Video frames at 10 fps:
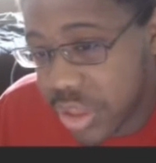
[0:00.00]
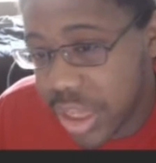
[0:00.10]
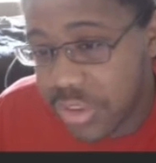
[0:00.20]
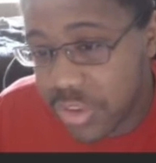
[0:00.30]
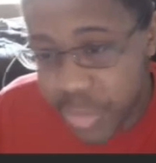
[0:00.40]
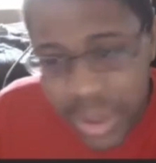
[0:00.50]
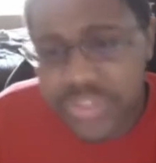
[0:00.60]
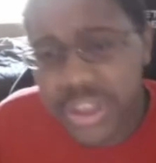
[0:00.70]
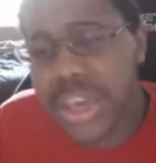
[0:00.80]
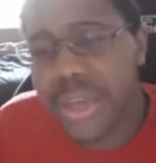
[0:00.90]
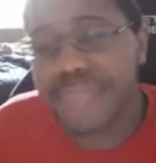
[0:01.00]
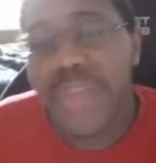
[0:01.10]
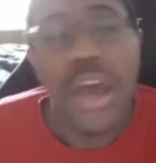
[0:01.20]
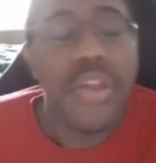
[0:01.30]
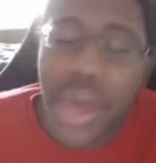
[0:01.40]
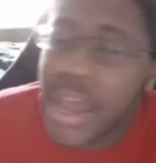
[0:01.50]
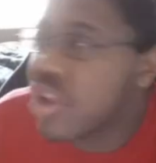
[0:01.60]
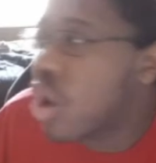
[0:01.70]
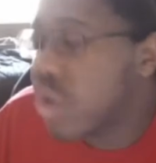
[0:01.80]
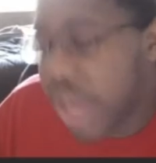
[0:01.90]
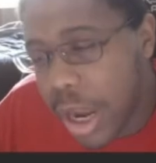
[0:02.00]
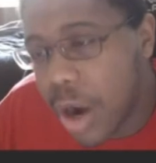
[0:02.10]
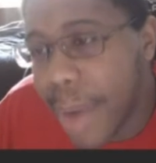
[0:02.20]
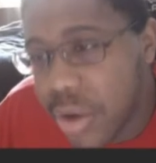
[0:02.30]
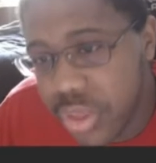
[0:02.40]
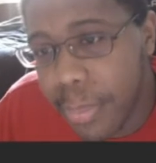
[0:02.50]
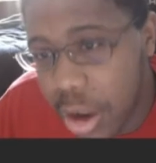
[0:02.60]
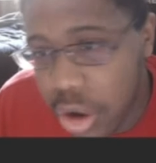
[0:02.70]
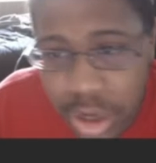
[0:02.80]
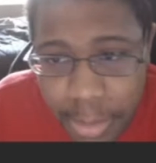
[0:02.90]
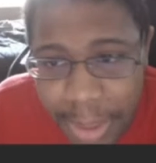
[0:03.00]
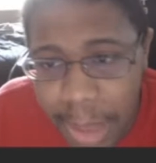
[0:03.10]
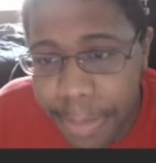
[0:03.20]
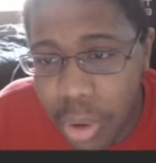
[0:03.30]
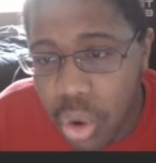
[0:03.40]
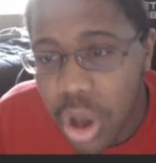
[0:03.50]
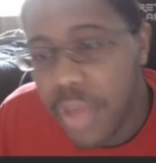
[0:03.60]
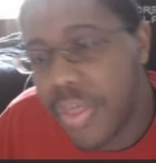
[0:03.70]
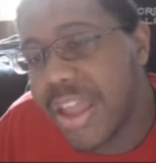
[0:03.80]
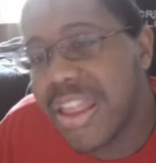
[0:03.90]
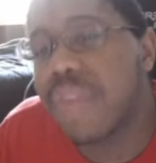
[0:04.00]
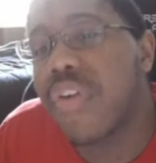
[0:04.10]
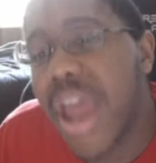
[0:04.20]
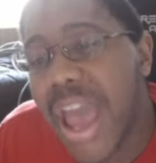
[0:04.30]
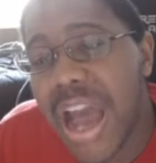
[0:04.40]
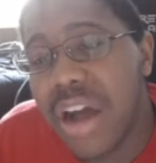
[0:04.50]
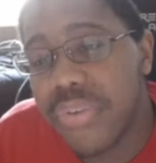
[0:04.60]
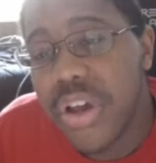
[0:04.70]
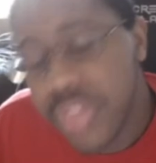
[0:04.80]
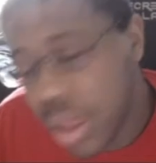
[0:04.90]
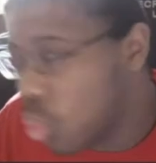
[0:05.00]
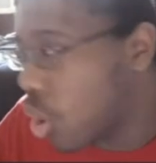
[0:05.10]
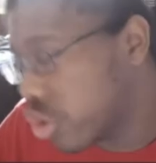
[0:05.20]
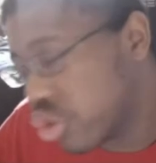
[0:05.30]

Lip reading: the case is. Because, again, they don't care about the American people. They never have. They want to